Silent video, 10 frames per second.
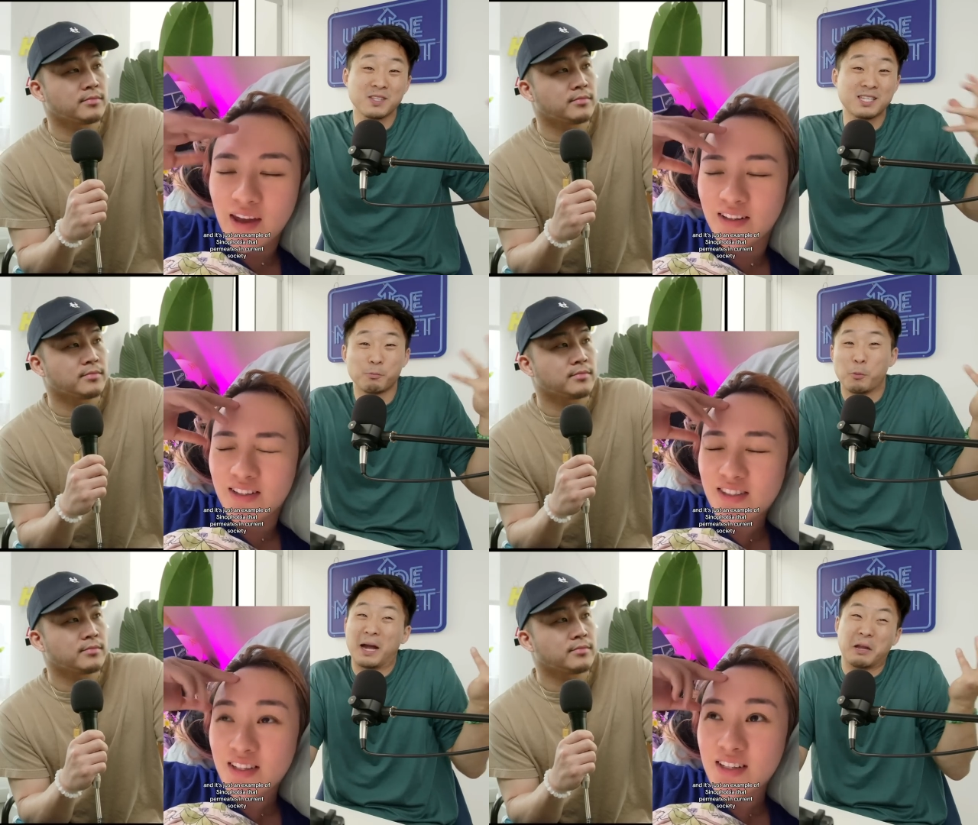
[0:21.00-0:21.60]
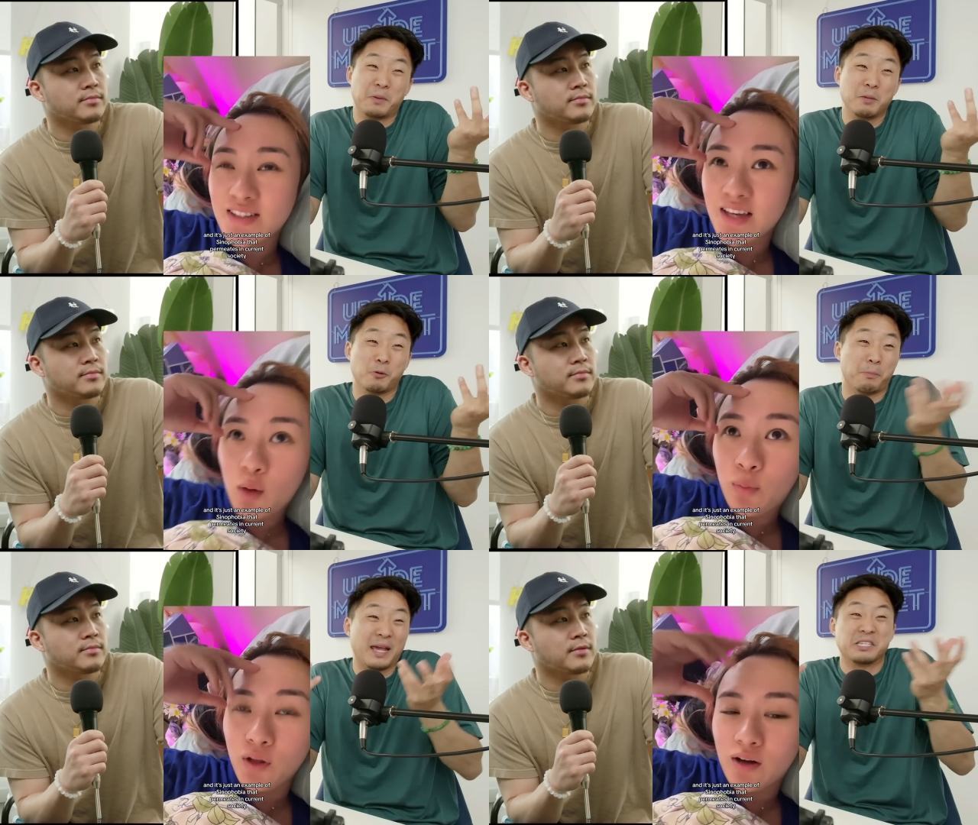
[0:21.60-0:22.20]
Speaker 1: simple minded
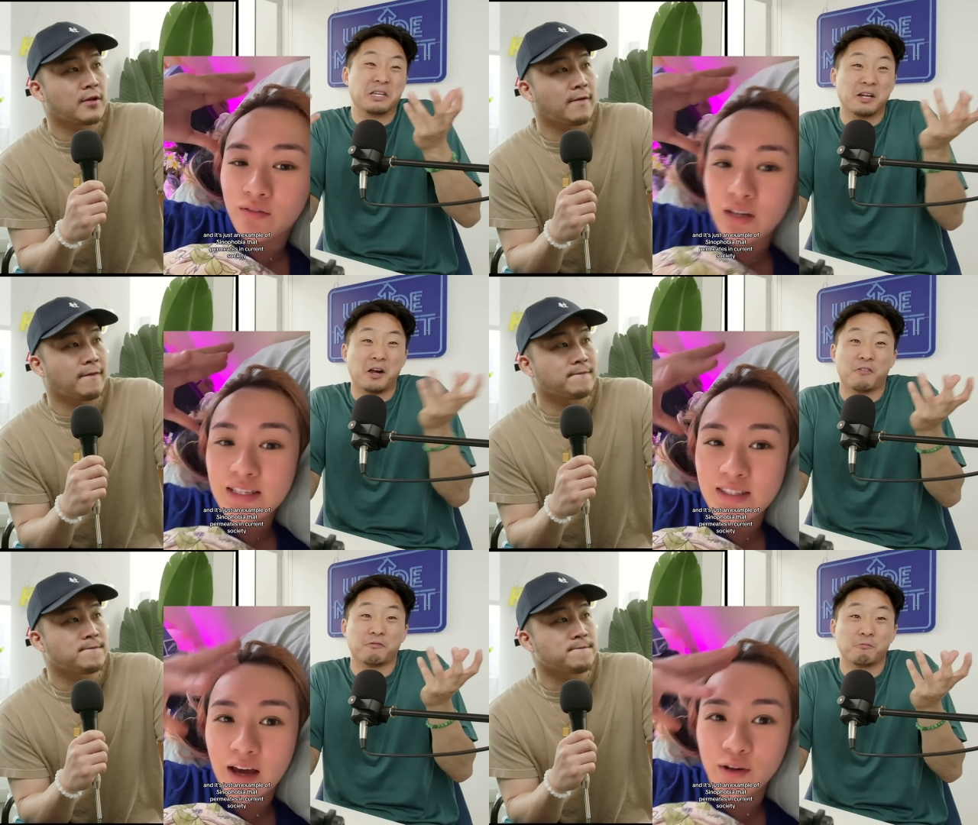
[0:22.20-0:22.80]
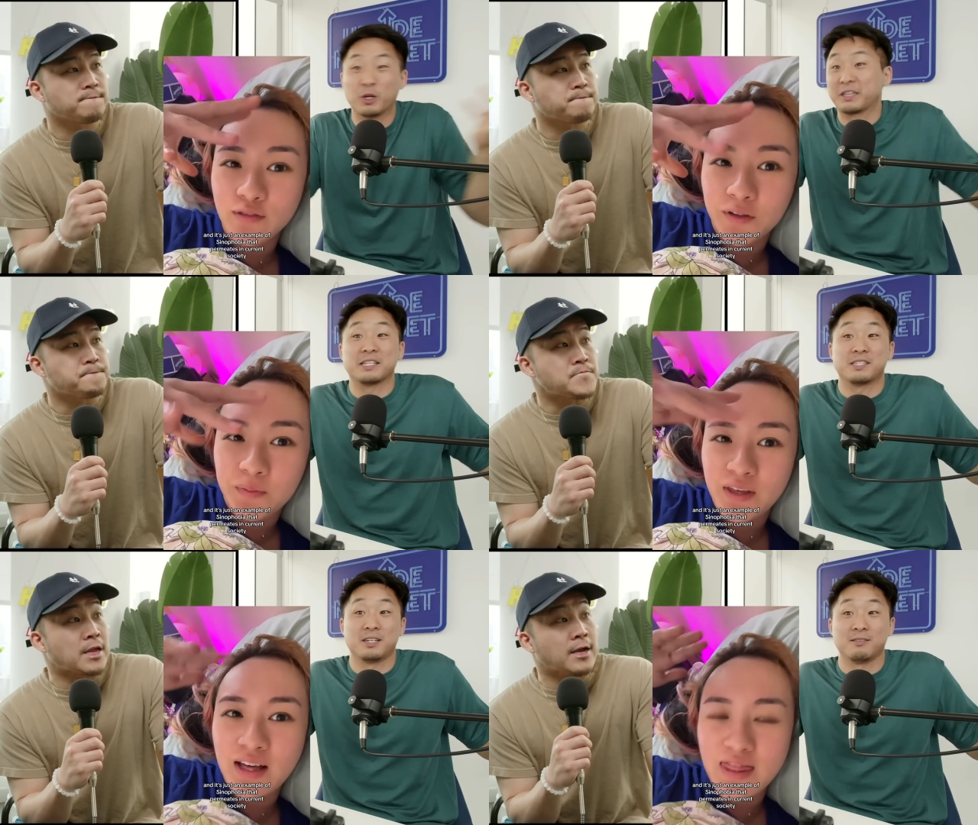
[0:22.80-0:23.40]
people basing it off what they
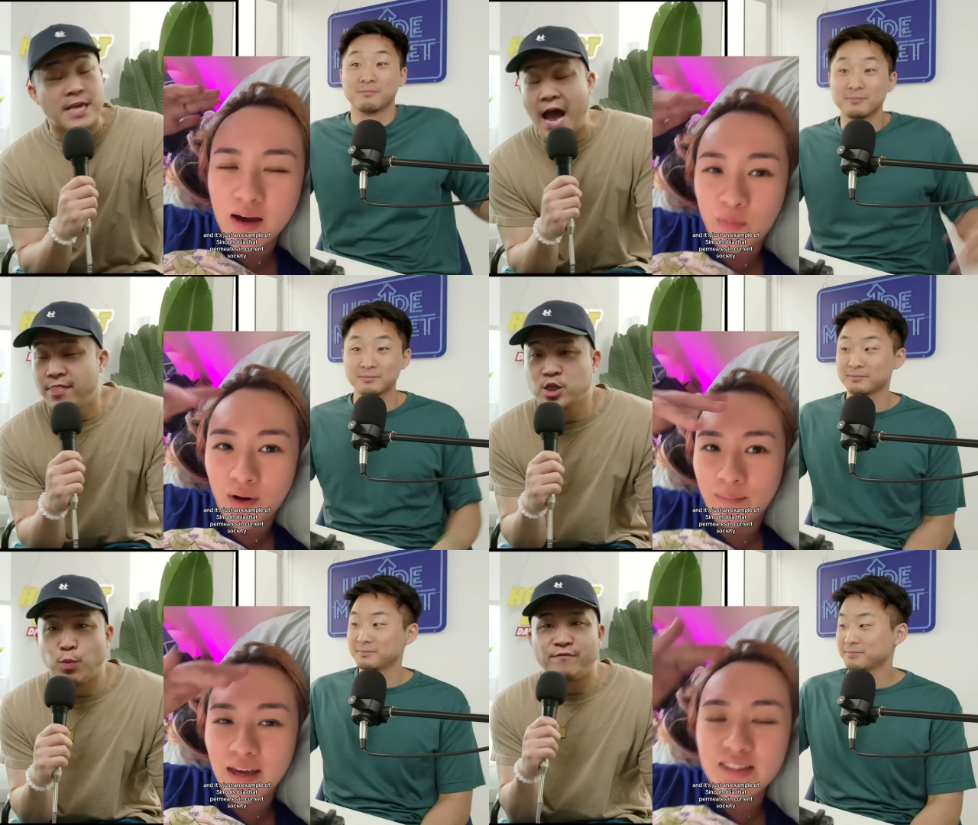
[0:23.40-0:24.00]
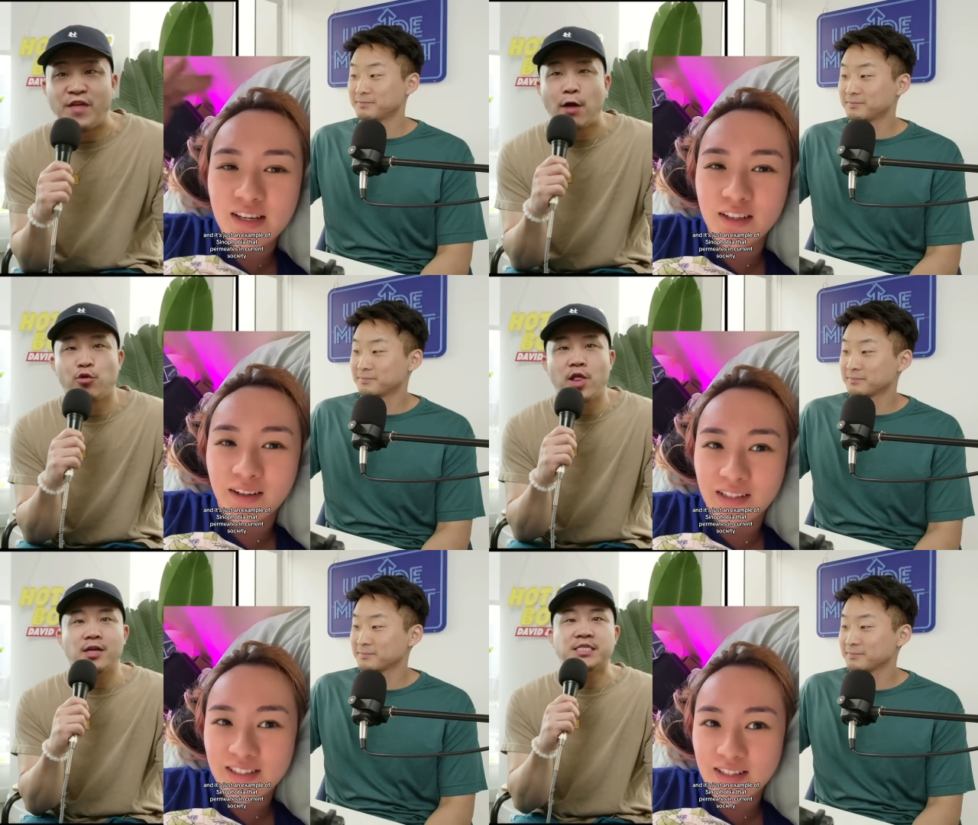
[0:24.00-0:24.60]
see.
Speaker 2: Yeah, this went
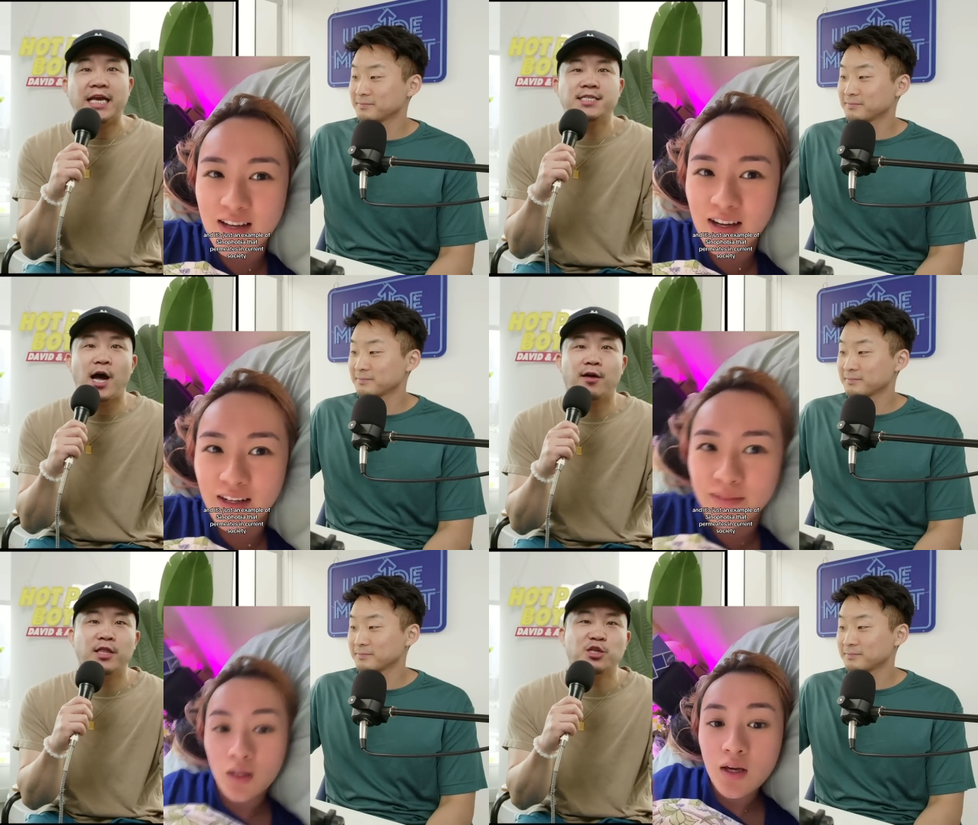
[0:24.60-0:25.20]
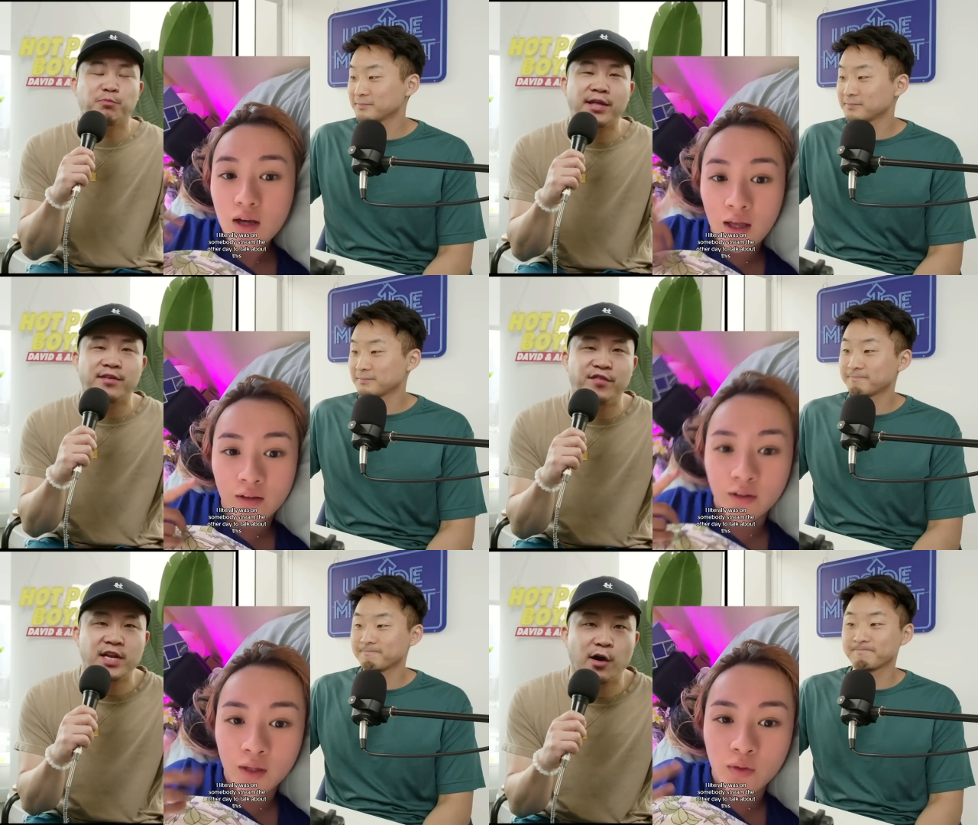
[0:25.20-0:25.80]
viral on TikTok. Let's play the
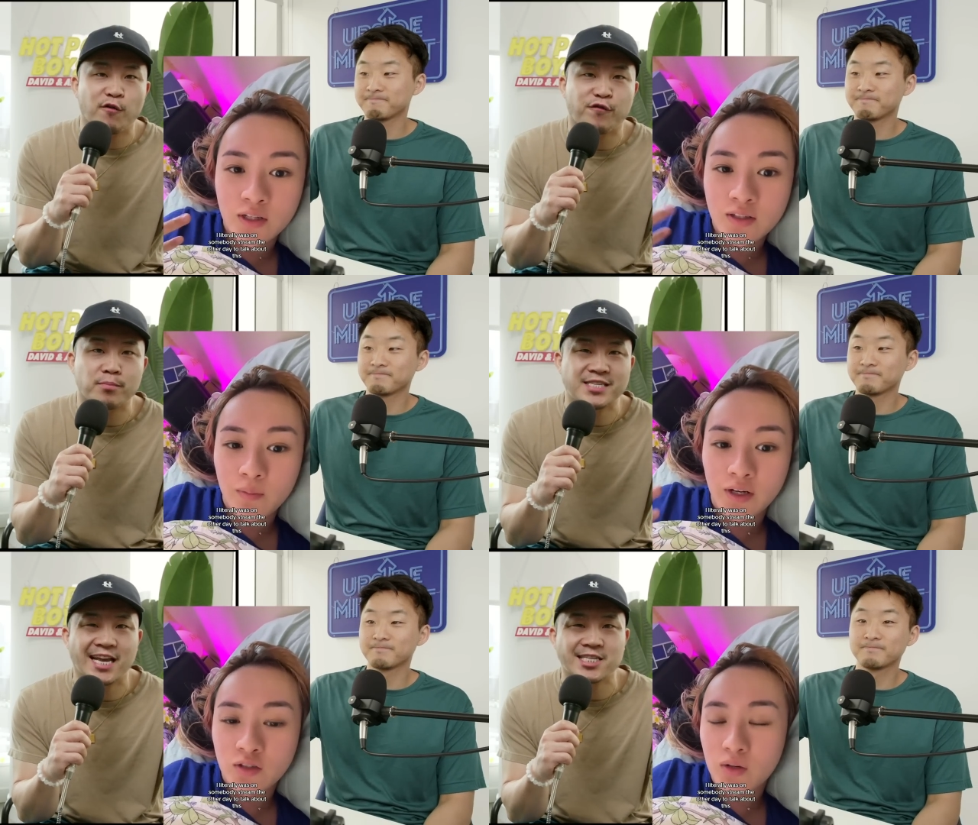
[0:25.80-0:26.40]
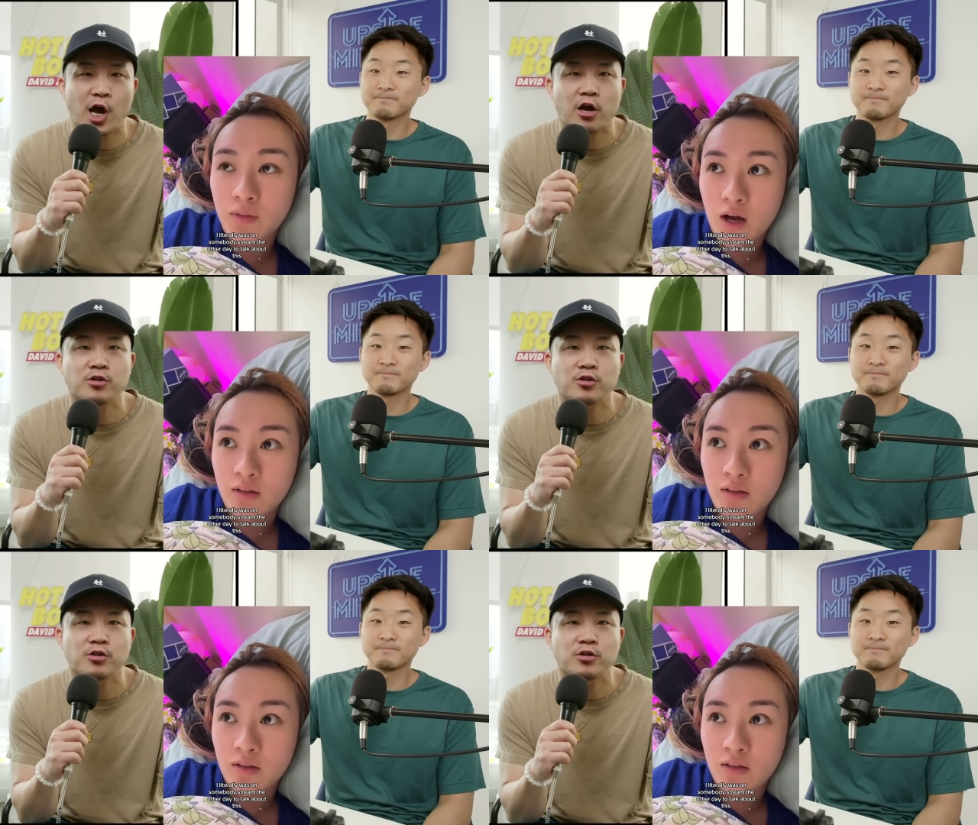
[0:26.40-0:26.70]
video from TikToker